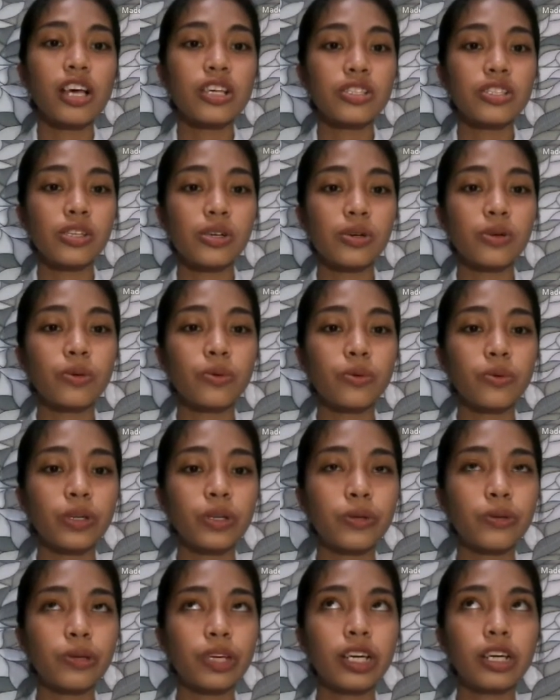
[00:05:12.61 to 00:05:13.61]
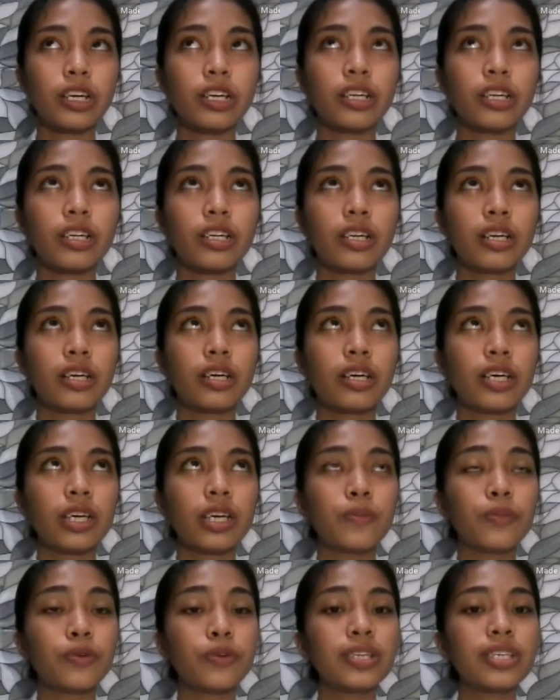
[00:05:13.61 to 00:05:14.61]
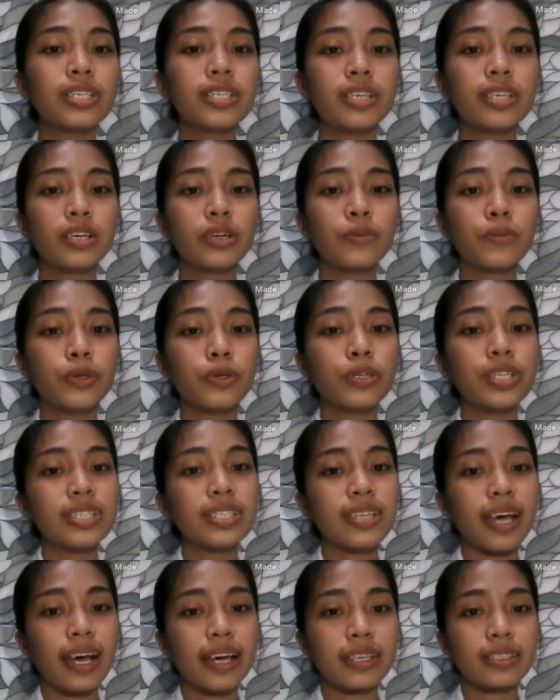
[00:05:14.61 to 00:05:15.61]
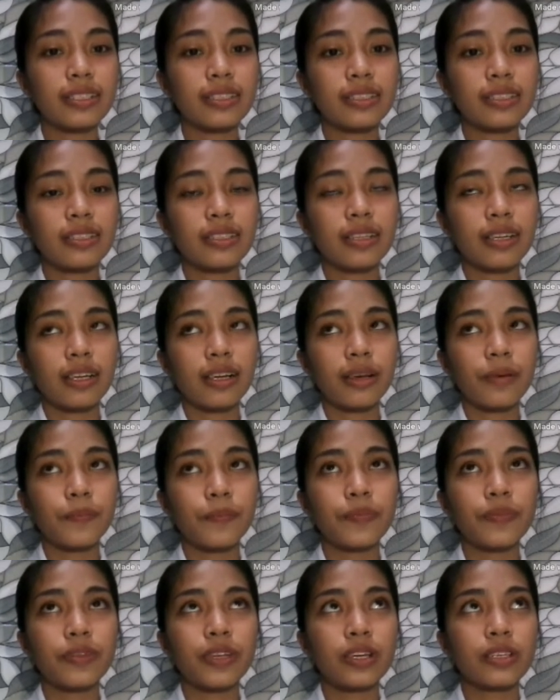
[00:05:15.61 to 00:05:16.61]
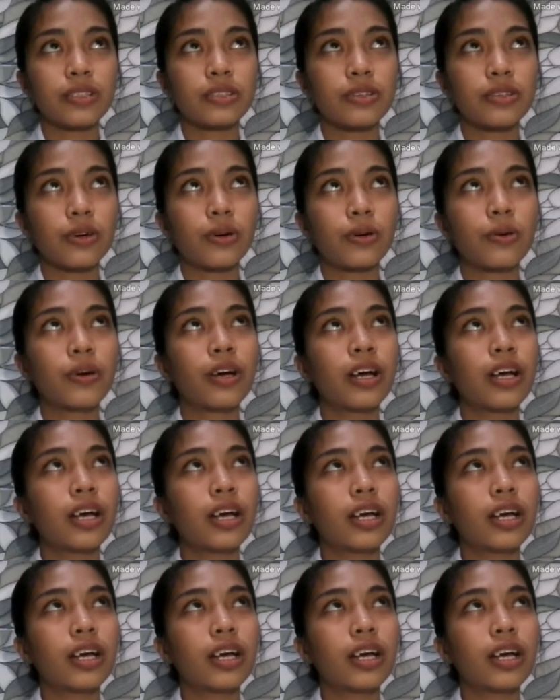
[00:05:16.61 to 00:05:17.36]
So when we are immunized, so